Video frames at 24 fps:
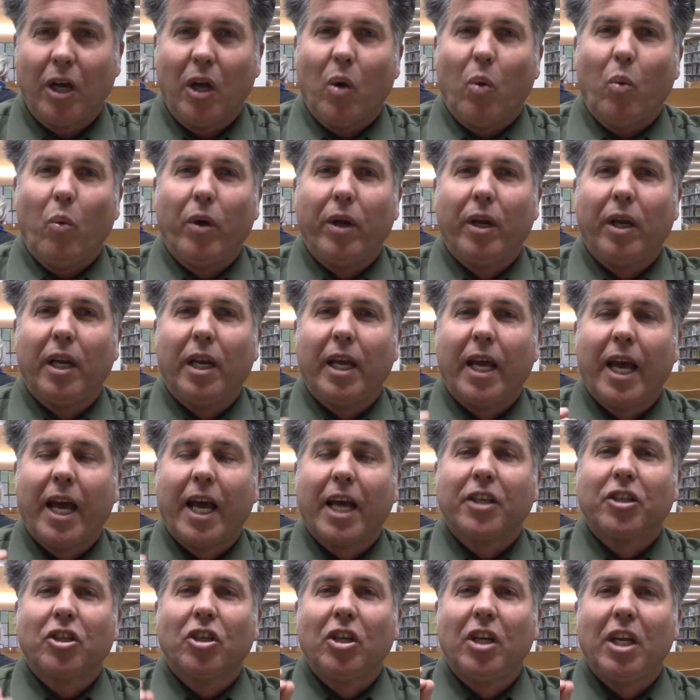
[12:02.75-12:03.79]
When it
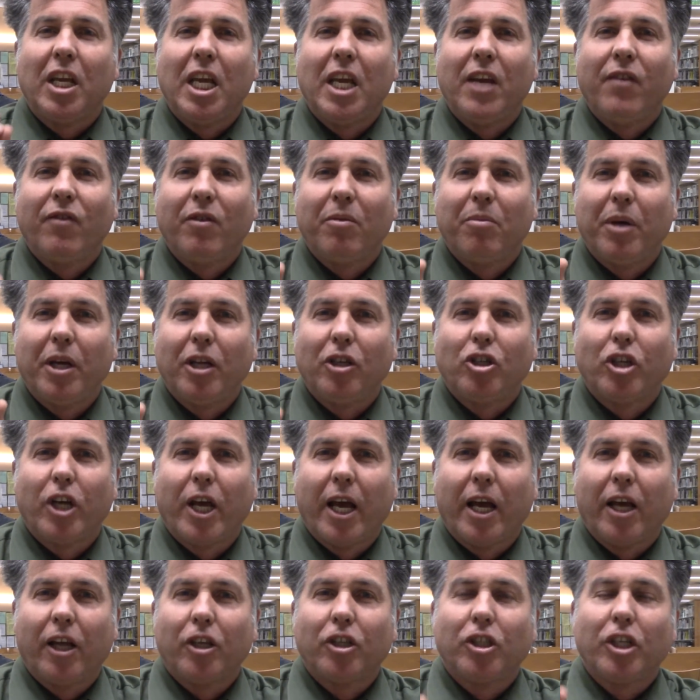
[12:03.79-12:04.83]
hasn't even been
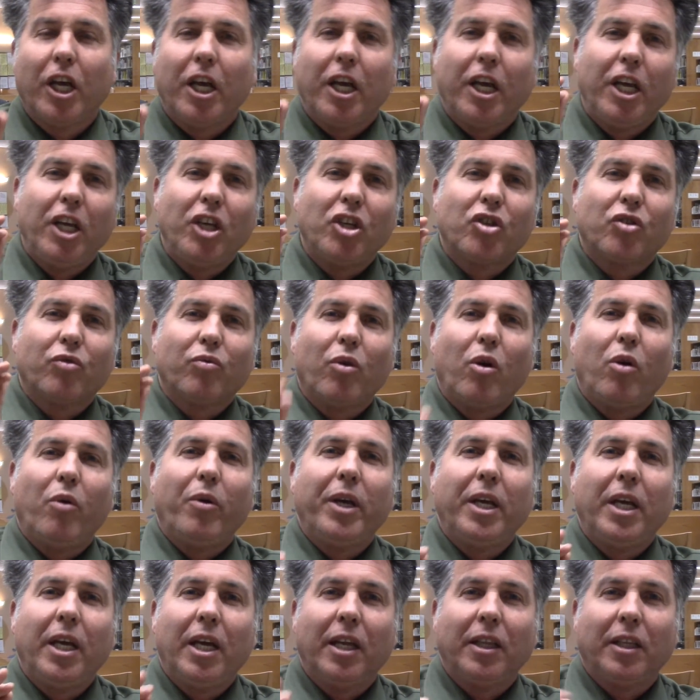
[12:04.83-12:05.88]
challenged, he's
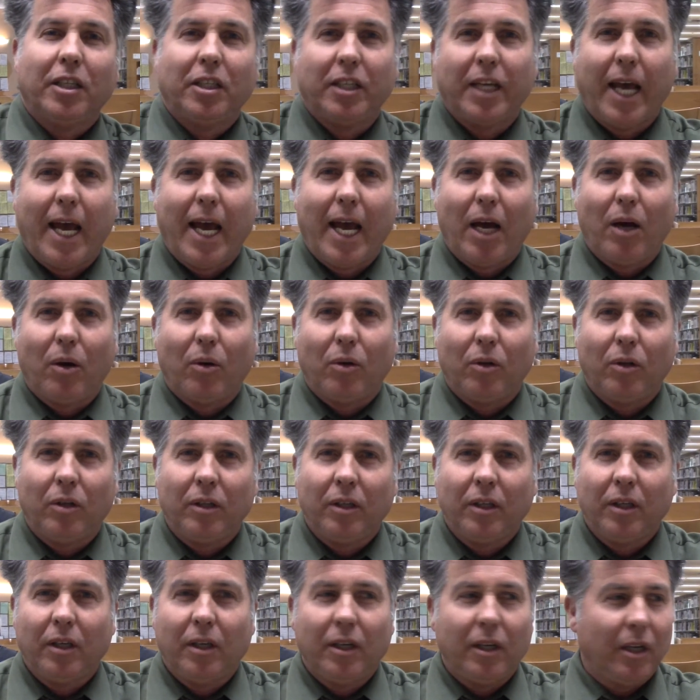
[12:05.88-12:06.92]
throwing in the
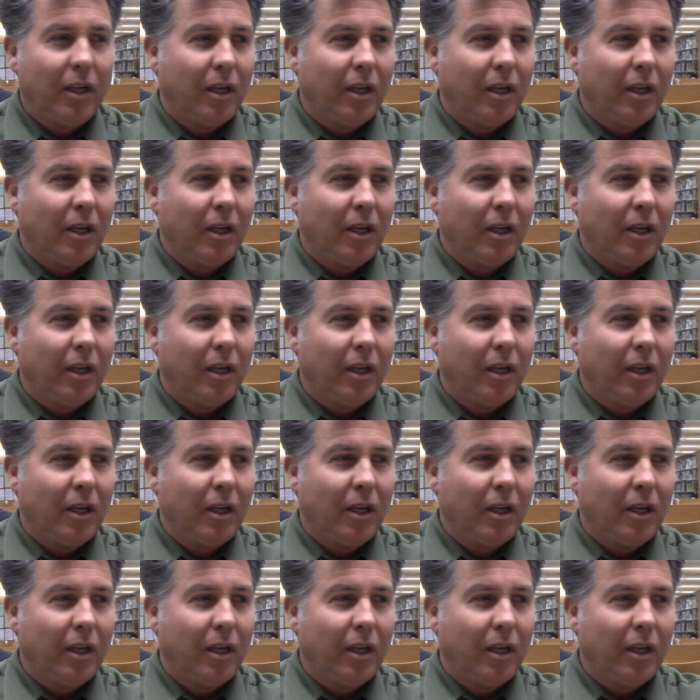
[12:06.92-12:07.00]
towel